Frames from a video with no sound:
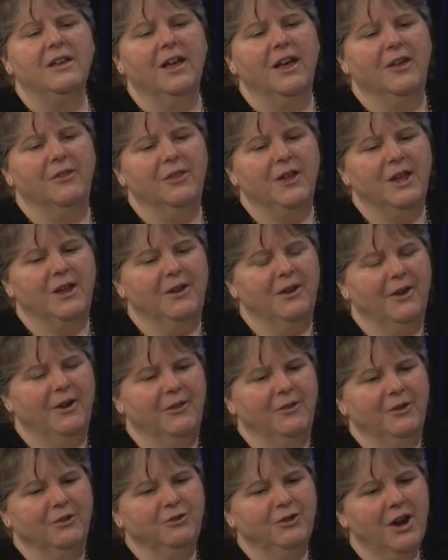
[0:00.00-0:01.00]
And then
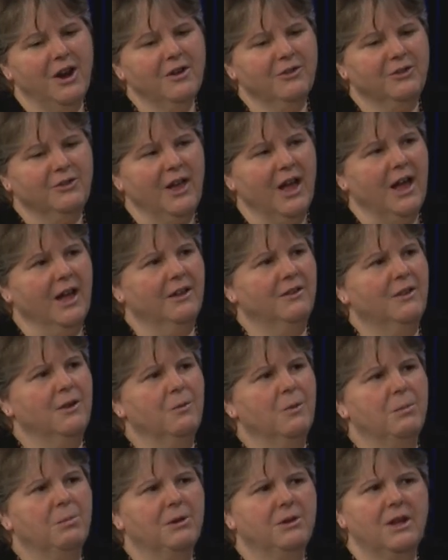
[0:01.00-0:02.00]
on the shark side,
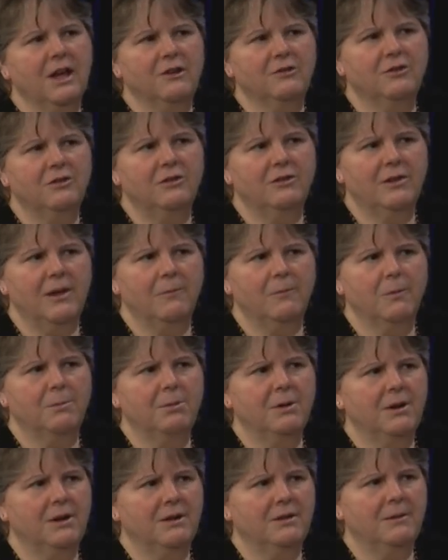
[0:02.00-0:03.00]
there were protections that were
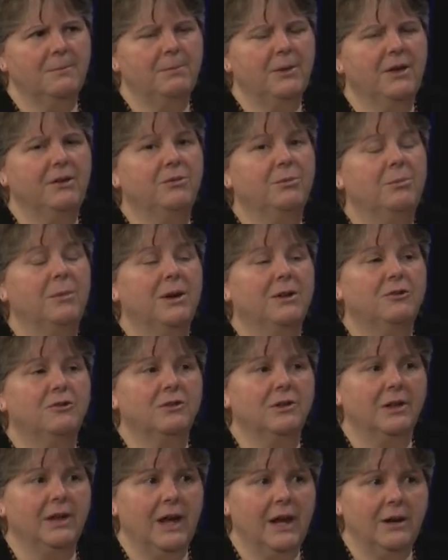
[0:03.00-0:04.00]
put into place
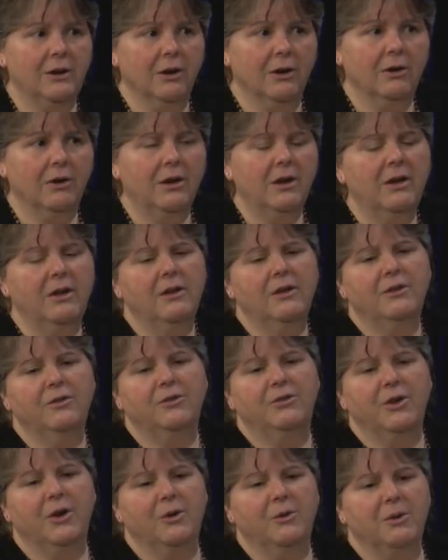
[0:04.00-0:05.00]
much later.
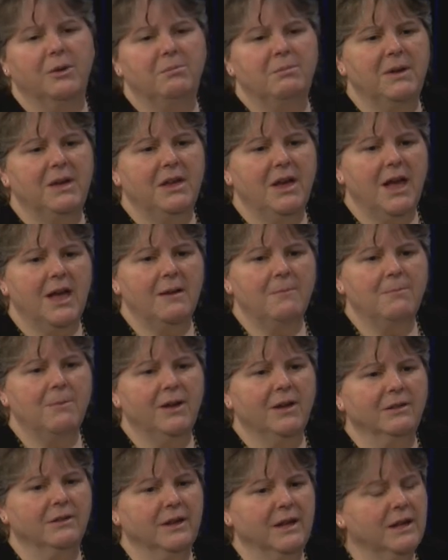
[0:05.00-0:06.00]
So it became
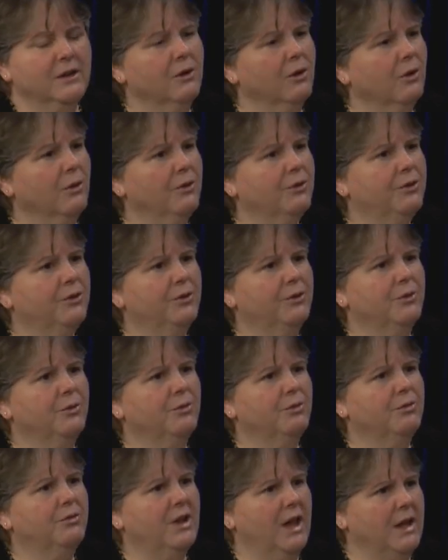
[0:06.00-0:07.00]
illegal
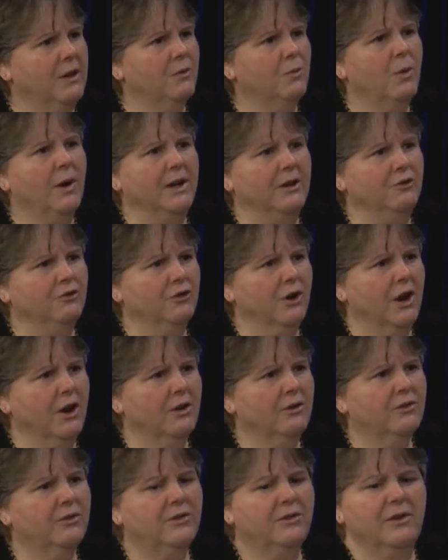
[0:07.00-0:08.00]
to take white
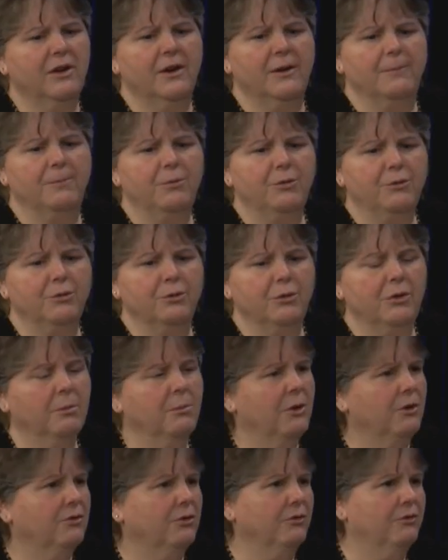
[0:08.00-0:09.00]
sharks through
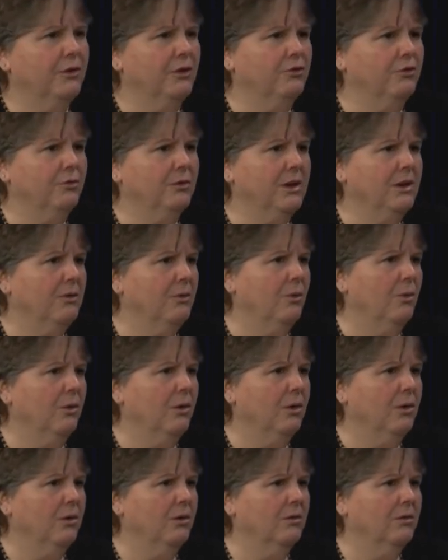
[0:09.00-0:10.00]
commercial fishery
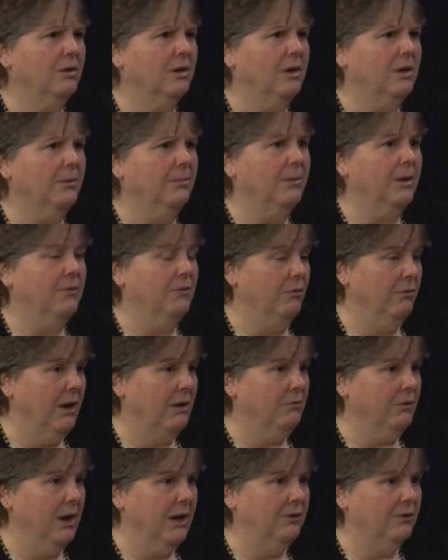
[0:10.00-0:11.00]
or even
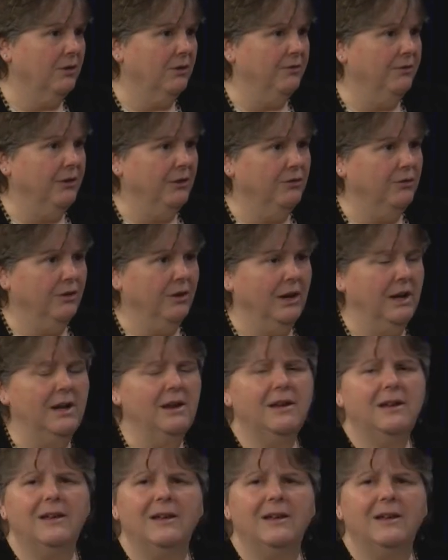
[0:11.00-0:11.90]
recreational fishery.